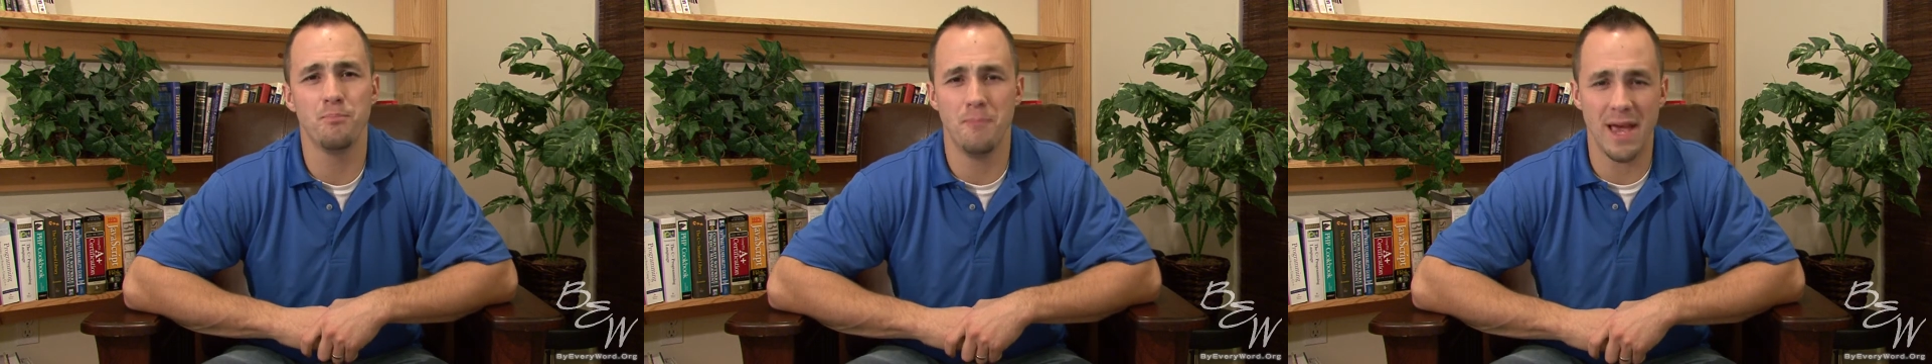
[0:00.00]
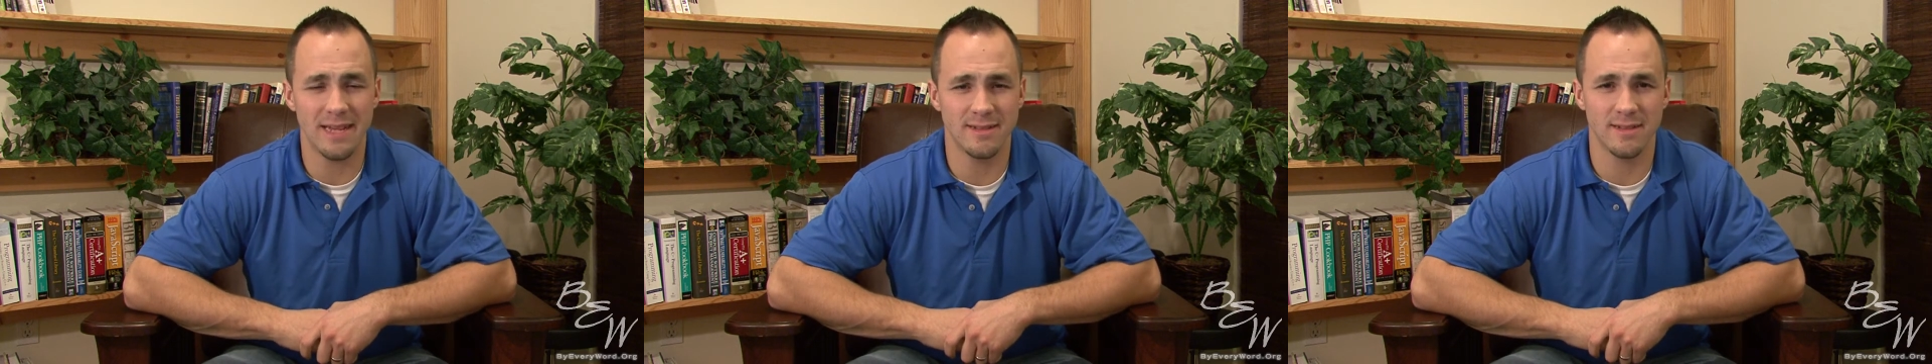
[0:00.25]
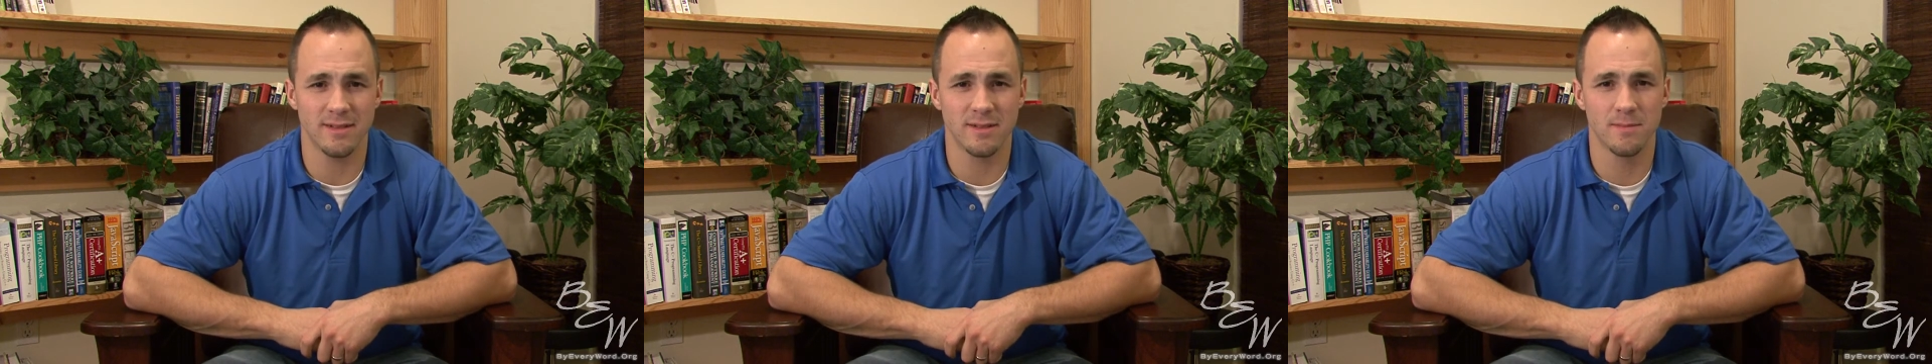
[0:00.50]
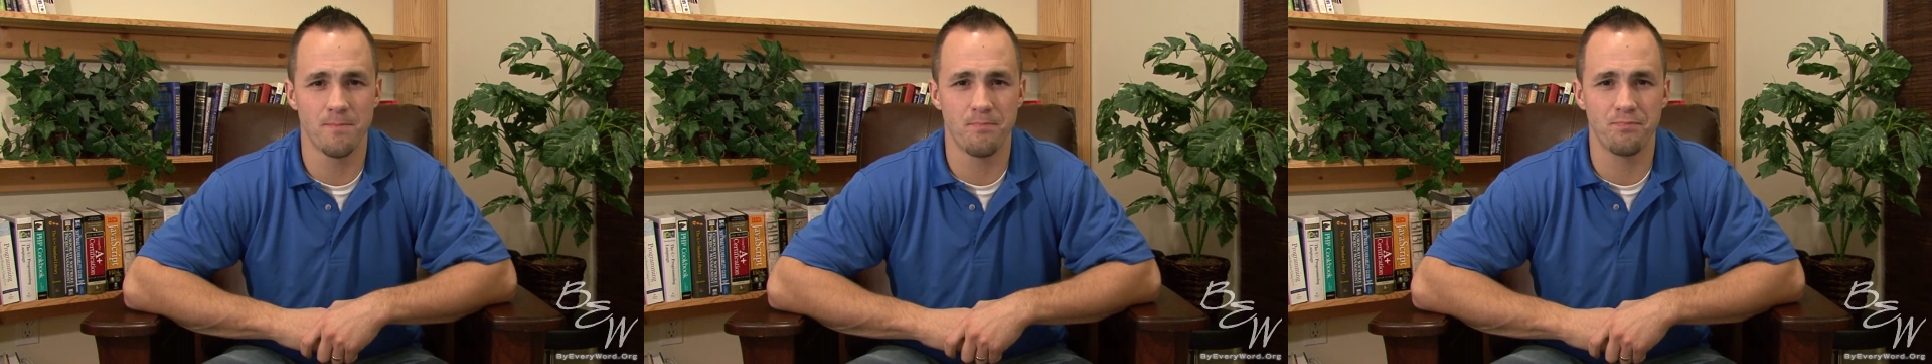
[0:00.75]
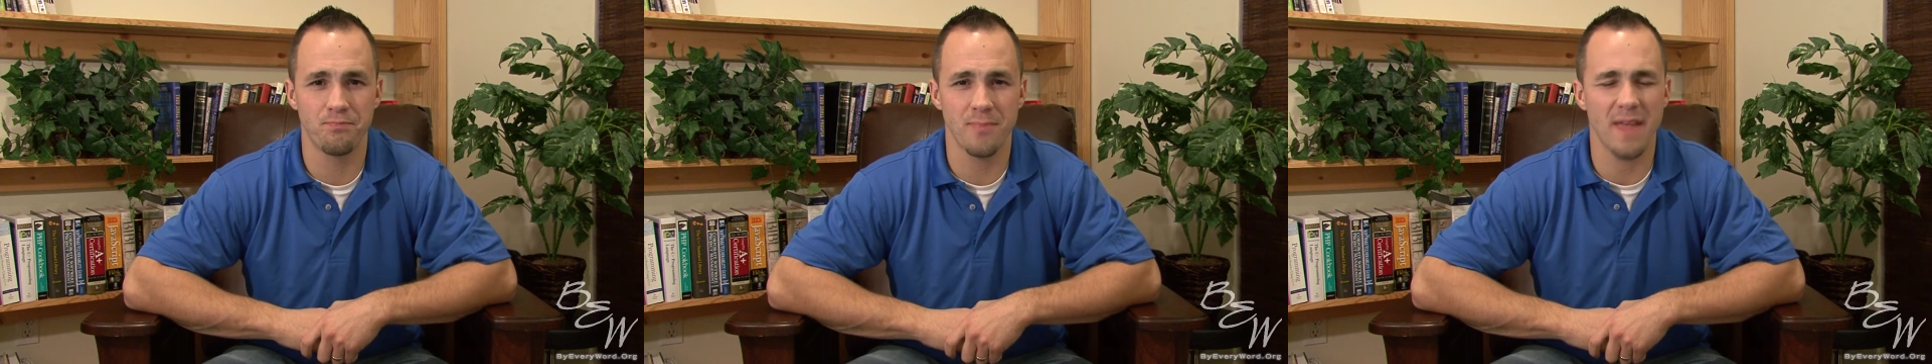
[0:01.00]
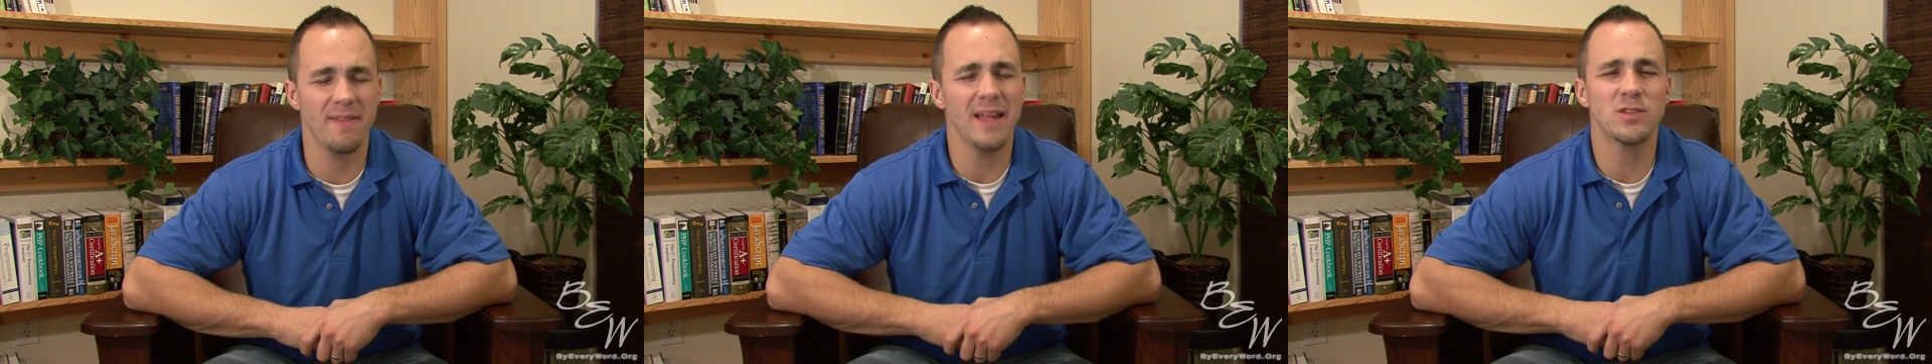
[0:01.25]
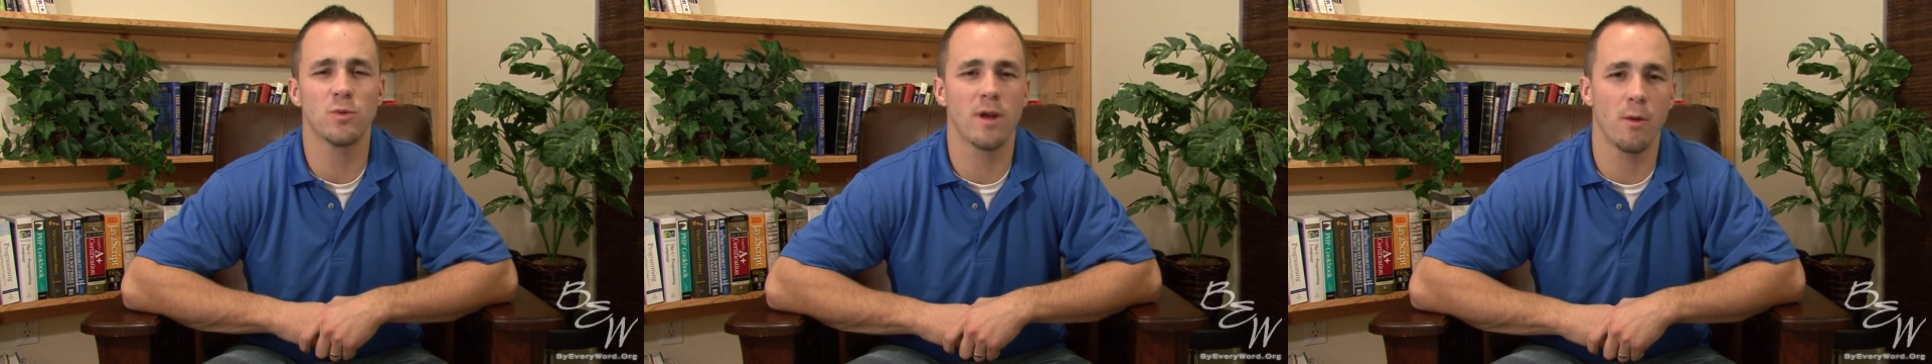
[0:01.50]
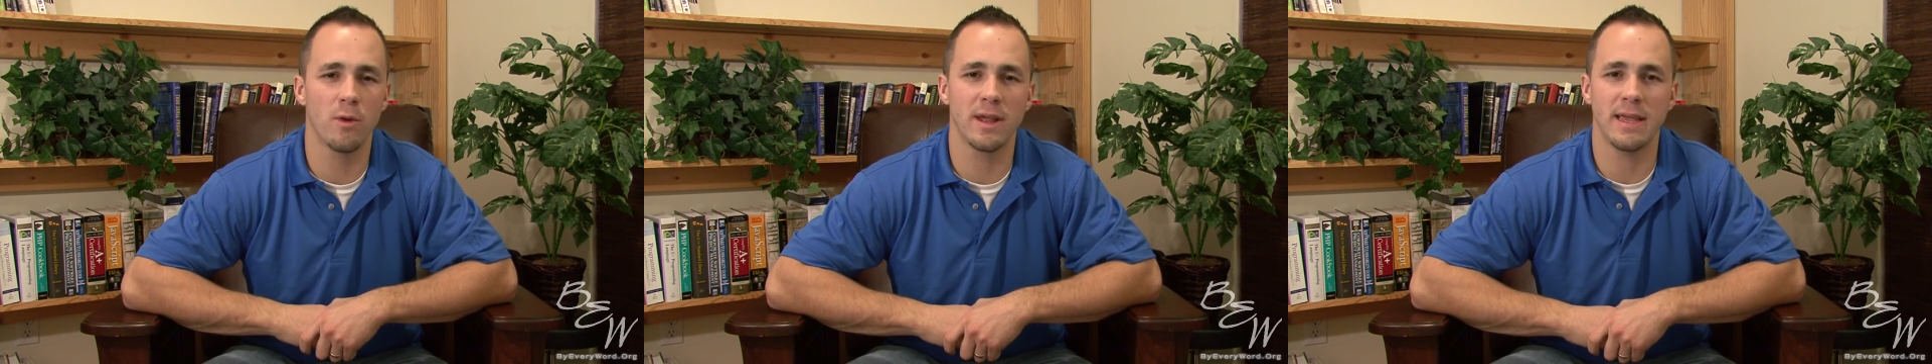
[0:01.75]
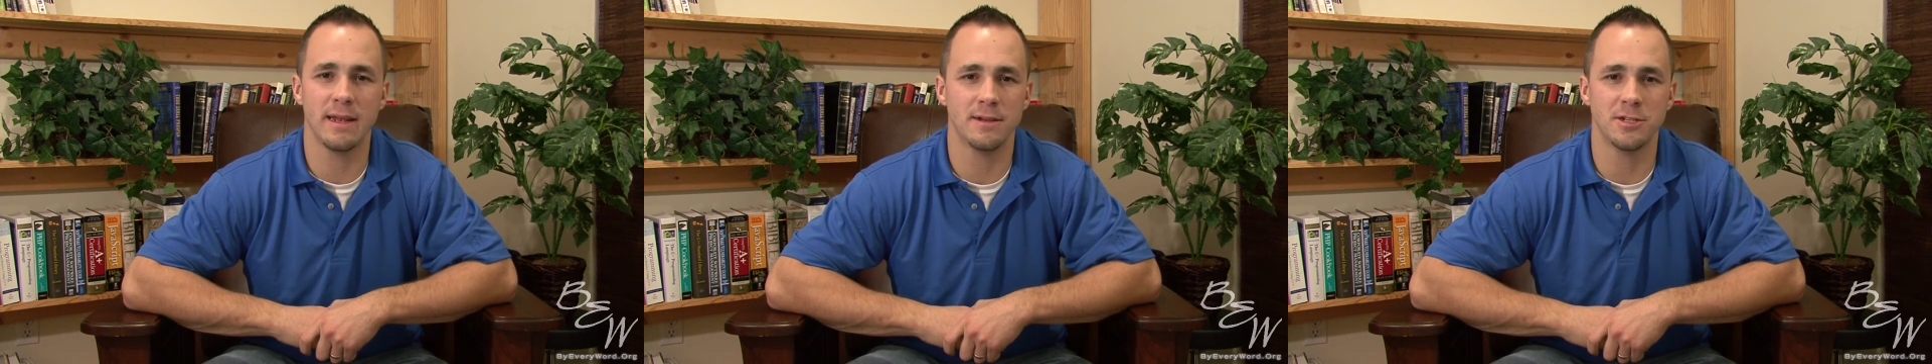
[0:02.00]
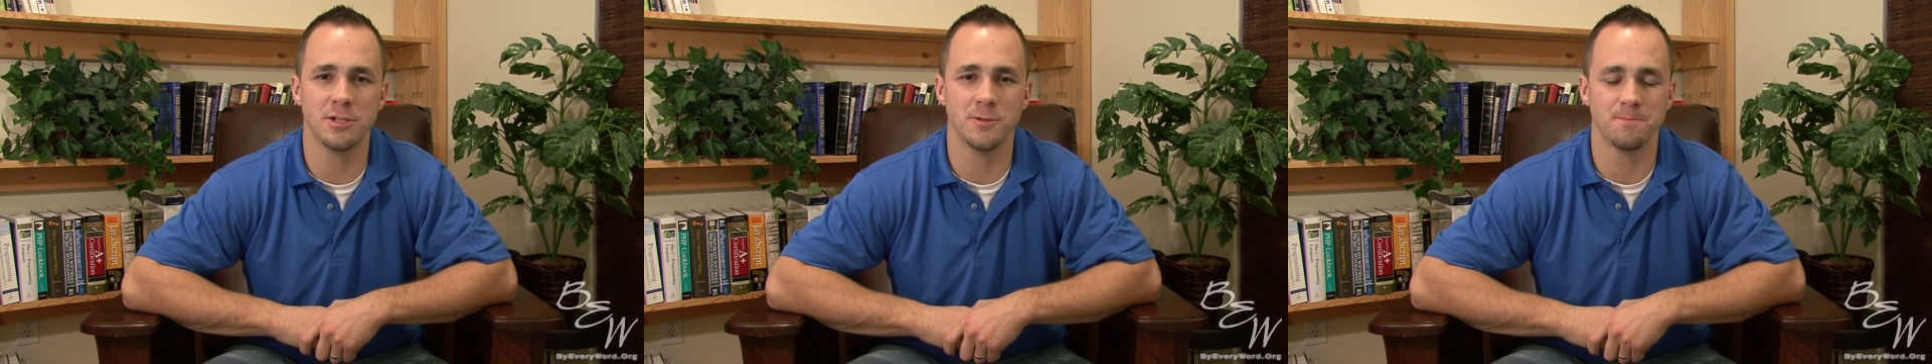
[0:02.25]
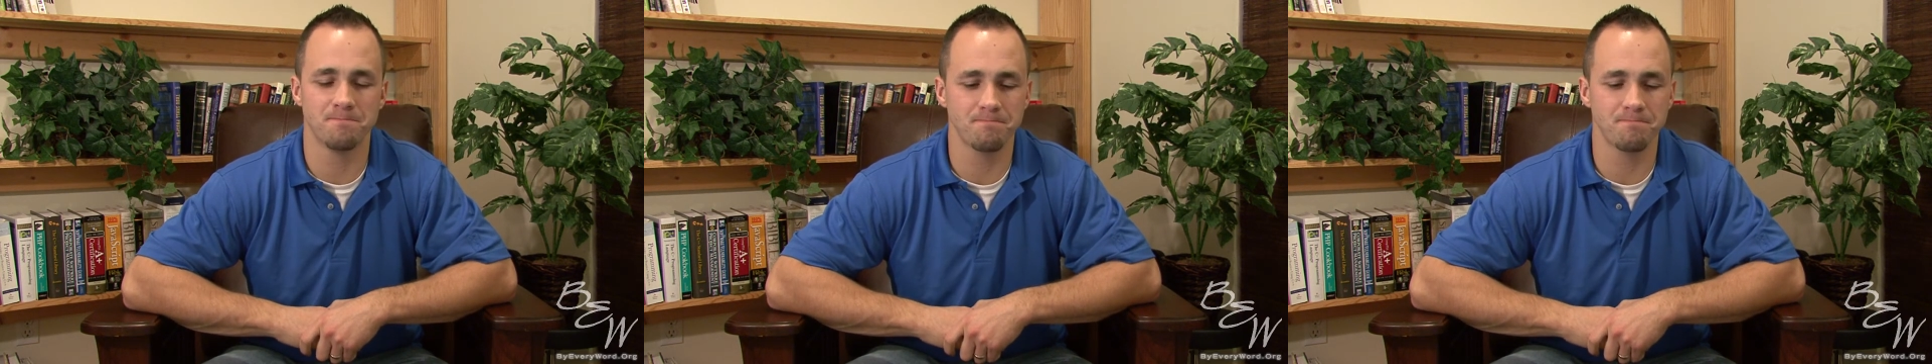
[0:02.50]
basis. And that's what I want to get into.